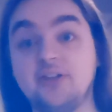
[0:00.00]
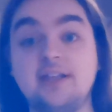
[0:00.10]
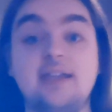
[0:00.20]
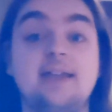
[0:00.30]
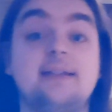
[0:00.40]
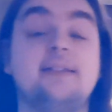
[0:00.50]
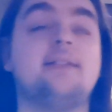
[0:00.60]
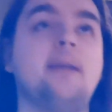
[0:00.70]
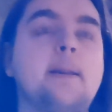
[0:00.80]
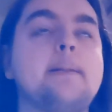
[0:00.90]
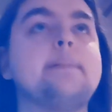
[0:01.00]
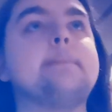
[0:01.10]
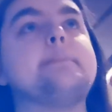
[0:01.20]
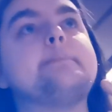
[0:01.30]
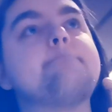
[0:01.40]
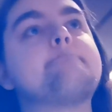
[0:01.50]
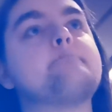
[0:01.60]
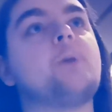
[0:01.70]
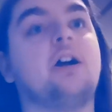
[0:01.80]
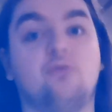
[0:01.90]
body is
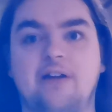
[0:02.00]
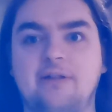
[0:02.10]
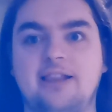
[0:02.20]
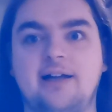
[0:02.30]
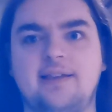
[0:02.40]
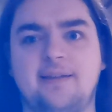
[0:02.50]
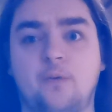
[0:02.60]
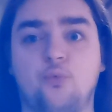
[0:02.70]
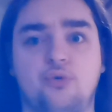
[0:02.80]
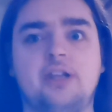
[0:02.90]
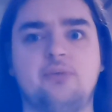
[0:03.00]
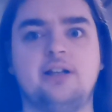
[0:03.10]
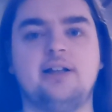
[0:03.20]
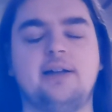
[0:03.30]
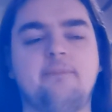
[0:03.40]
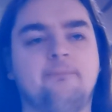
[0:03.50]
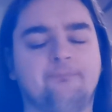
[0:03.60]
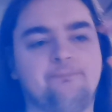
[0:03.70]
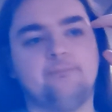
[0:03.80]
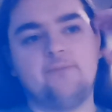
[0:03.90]
very light, really, really light.
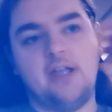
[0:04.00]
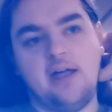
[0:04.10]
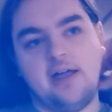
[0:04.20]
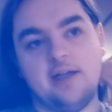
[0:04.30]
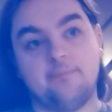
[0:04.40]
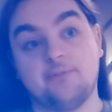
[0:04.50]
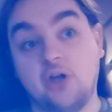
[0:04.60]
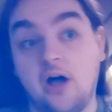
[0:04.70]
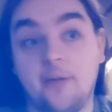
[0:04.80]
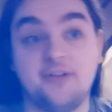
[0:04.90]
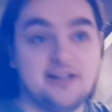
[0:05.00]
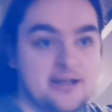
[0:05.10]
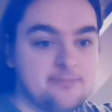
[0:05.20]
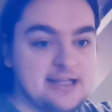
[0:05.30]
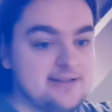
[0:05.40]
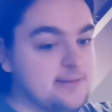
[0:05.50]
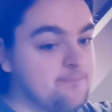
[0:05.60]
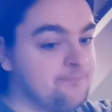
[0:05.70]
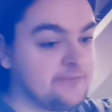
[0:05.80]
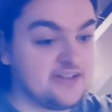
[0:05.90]
Um, carbs are light
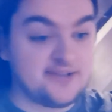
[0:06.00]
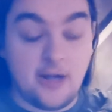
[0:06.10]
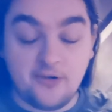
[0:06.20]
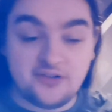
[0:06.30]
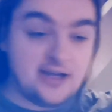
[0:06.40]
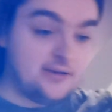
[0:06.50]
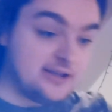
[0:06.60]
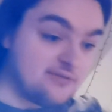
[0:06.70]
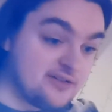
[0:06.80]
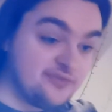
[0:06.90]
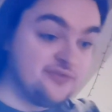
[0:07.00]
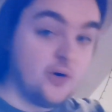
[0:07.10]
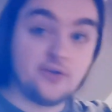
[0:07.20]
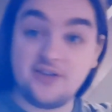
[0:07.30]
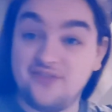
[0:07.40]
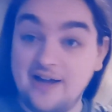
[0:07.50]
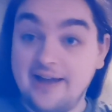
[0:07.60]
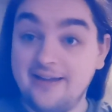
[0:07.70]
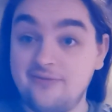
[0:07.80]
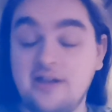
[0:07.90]
medium. Sour scale, give it a 4 to
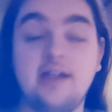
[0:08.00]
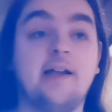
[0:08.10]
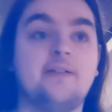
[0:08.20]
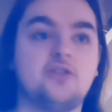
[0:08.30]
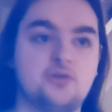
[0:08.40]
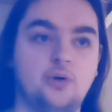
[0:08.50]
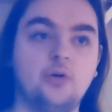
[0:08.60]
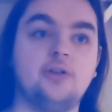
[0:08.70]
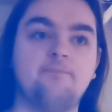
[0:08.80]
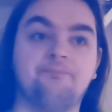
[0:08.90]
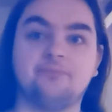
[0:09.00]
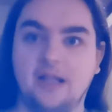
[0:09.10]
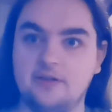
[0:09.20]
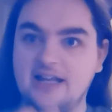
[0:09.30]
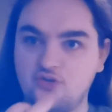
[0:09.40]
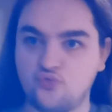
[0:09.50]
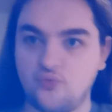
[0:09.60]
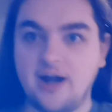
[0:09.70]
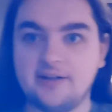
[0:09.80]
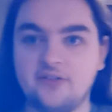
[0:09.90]
5. It's good, a nice
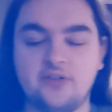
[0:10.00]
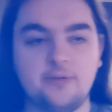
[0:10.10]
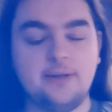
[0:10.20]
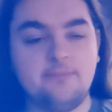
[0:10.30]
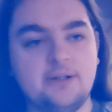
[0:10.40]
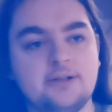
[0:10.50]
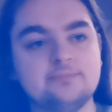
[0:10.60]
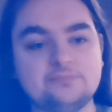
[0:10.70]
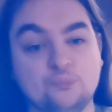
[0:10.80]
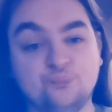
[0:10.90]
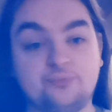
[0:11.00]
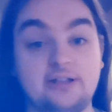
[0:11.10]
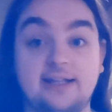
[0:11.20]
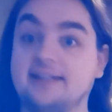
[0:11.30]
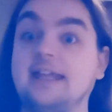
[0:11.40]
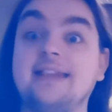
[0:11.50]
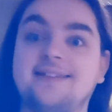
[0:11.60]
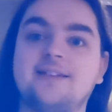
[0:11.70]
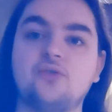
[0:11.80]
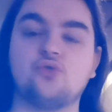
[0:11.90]
dryness to it, like an
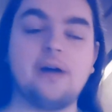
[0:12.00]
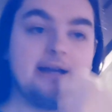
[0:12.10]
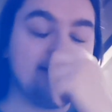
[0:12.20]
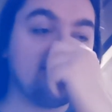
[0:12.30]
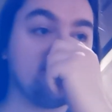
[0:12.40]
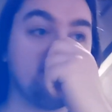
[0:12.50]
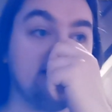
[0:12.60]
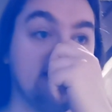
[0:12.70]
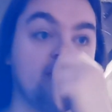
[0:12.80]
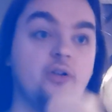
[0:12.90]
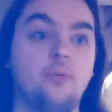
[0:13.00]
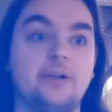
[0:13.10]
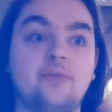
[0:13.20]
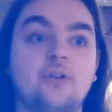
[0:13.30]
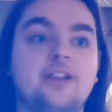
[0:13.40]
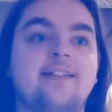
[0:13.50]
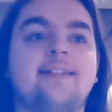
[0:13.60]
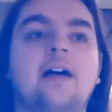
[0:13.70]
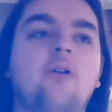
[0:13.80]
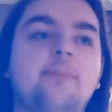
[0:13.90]
instant dryness. So when you've got this
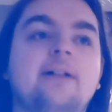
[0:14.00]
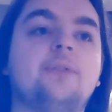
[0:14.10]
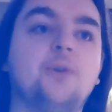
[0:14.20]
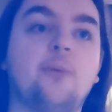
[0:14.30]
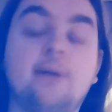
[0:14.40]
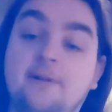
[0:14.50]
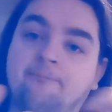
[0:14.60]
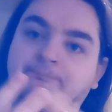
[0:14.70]
sour building up,